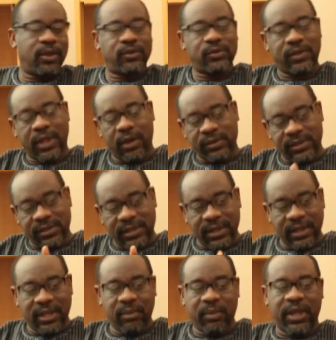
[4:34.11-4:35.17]
So that was the
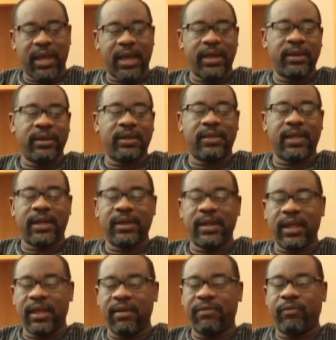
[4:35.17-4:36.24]
thinking behind it, that
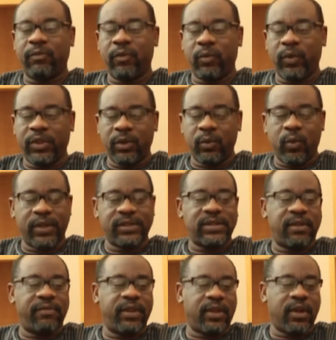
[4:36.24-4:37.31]
if within West
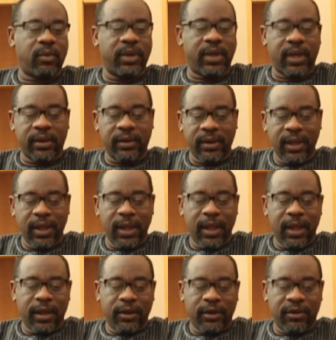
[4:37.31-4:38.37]
Africa we can
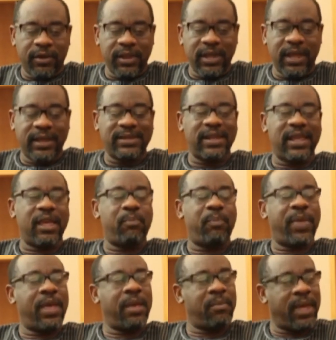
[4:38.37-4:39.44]
create a
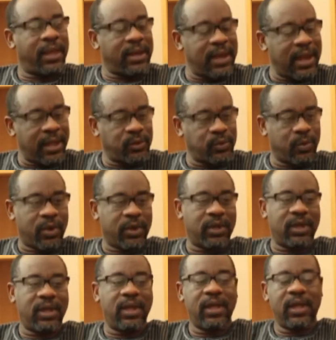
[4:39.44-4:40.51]
payment network,
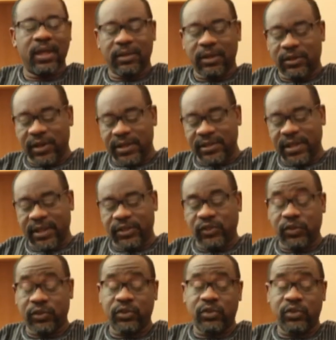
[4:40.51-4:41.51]
the transactions